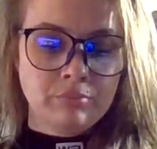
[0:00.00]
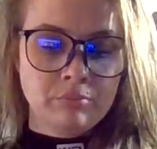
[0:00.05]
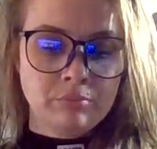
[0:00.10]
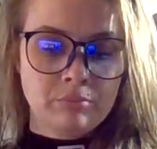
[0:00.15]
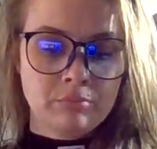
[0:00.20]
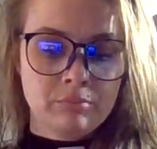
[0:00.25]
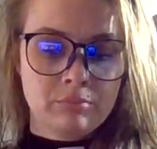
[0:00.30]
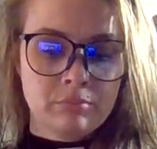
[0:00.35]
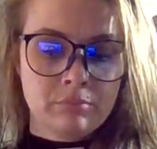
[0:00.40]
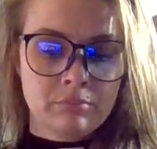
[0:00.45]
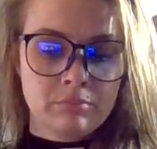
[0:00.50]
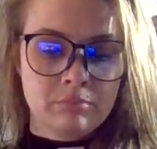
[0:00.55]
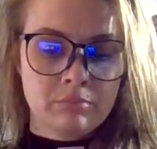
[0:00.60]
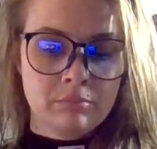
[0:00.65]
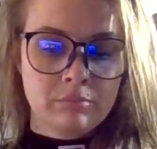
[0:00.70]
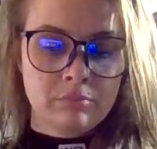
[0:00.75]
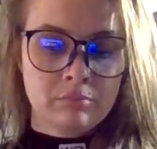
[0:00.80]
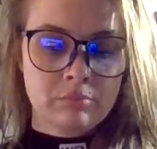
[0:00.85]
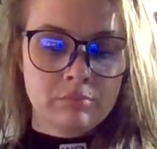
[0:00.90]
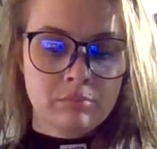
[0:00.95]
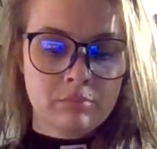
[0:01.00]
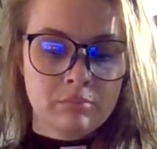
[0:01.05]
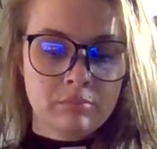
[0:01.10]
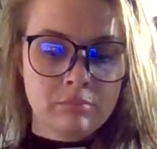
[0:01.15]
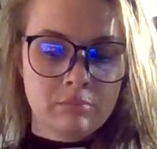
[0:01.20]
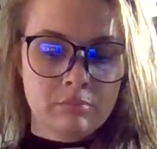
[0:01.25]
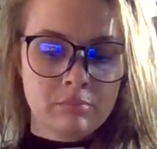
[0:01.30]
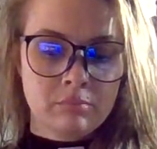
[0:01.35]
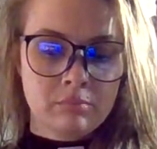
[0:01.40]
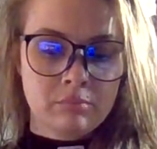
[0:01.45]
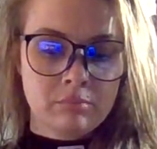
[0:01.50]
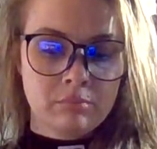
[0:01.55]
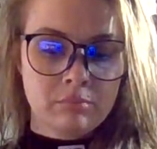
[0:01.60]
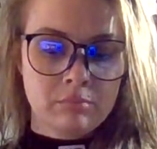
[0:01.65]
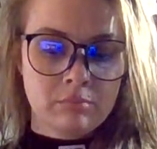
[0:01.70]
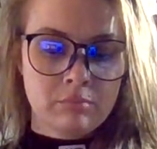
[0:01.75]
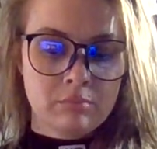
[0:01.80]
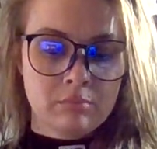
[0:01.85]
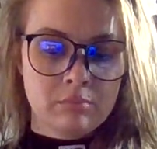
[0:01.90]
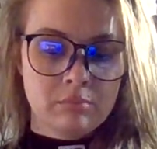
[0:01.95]

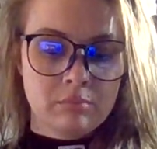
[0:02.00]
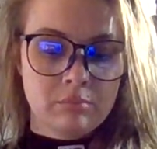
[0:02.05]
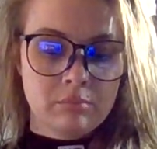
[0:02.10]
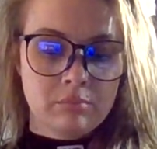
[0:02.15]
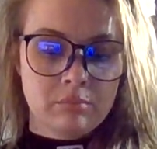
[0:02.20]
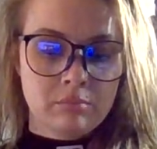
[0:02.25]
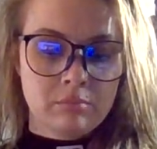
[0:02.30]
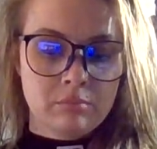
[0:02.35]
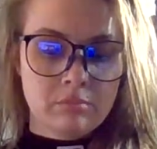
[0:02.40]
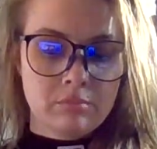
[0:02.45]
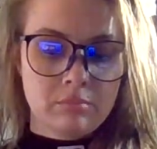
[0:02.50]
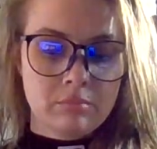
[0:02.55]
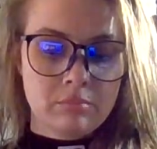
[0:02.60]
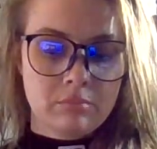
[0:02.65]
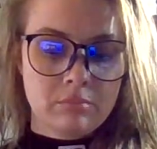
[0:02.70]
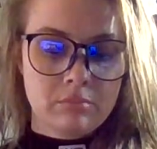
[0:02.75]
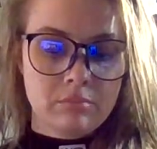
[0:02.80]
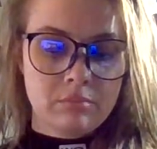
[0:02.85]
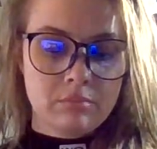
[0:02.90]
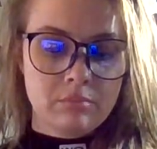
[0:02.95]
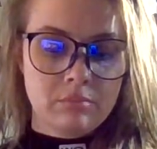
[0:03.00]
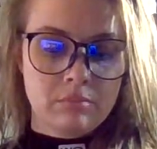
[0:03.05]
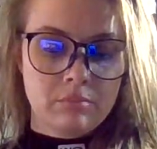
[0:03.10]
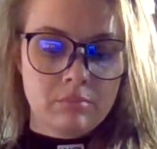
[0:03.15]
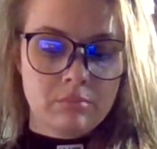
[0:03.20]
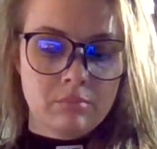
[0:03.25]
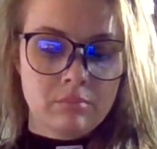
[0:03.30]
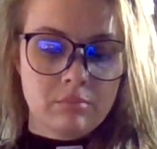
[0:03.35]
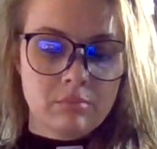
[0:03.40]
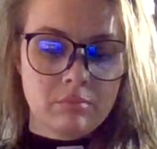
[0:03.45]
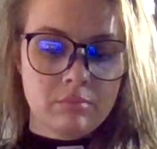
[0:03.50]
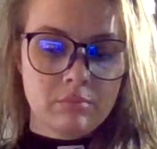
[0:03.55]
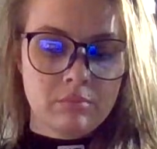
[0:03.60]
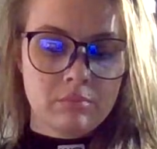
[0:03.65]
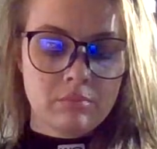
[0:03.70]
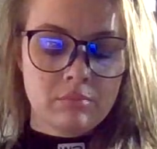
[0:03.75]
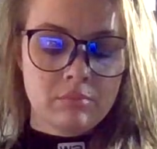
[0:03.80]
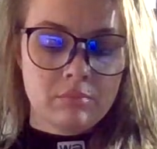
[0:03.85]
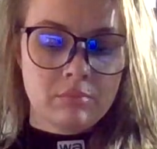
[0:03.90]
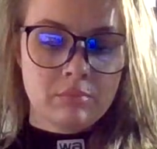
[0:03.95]

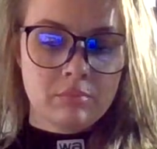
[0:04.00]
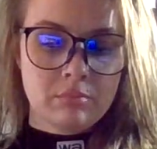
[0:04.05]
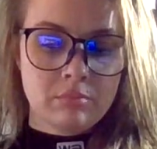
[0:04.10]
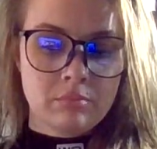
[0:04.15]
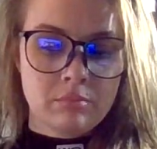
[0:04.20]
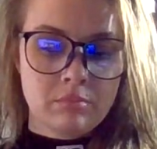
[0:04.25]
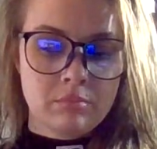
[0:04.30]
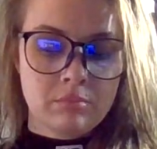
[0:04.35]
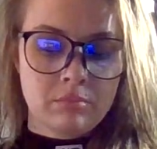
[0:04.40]
Nothing is said.